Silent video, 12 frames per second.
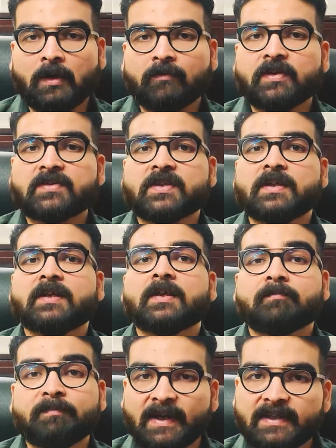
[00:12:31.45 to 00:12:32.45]
We see
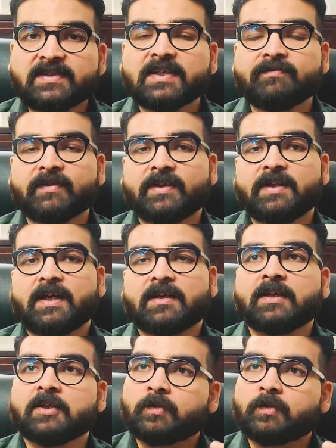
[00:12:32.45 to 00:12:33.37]
medicine with that.